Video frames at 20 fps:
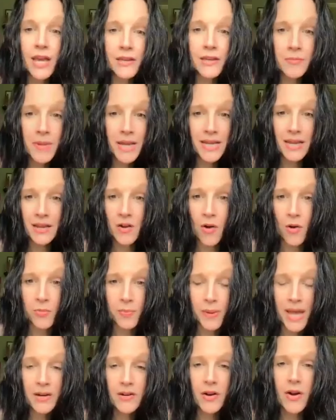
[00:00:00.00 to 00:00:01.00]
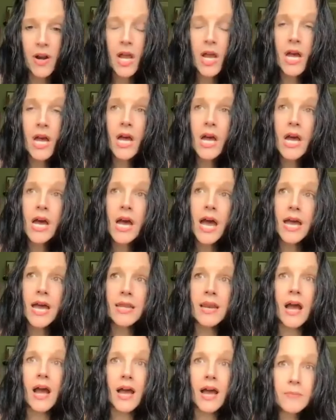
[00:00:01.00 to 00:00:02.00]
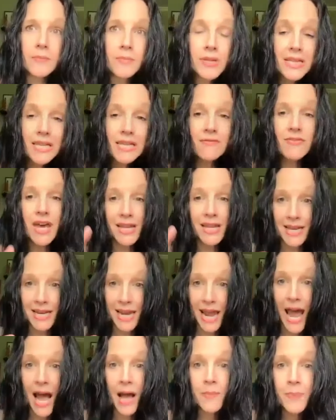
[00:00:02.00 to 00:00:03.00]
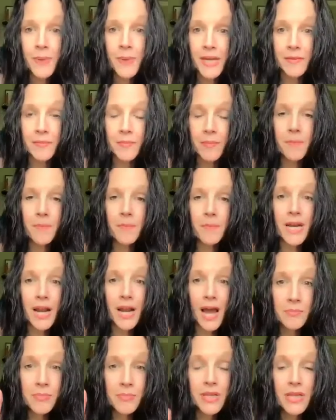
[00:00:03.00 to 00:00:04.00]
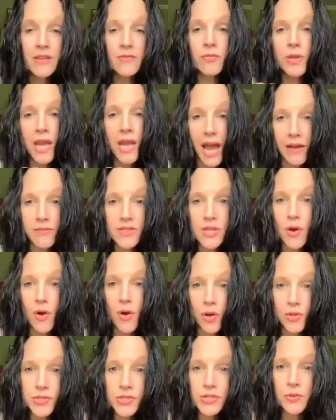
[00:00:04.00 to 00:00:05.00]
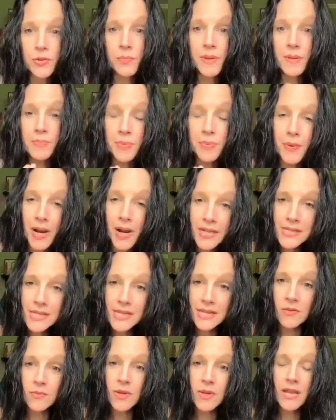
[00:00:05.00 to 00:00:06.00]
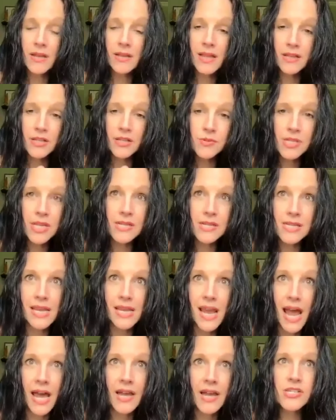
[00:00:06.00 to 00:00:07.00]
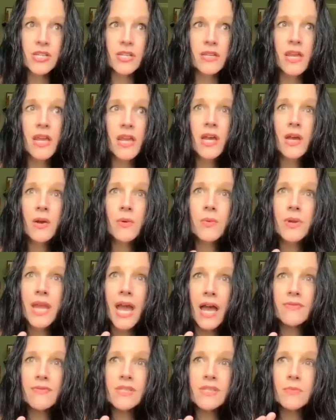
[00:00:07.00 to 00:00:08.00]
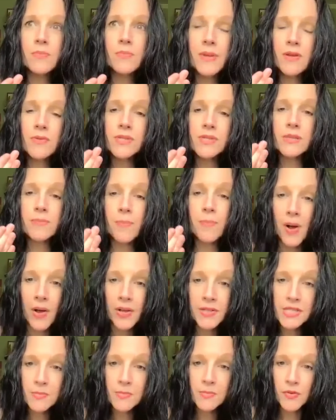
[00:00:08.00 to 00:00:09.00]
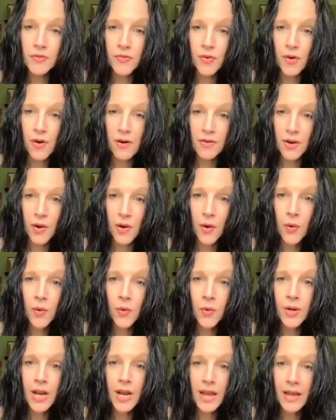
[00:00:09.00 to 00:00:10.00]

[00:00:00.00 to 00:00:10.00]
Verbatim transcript: going to make it all better. And I believe that can happen, but I believe we have to also be present. We, like you said, take action. We have to be responsible for our own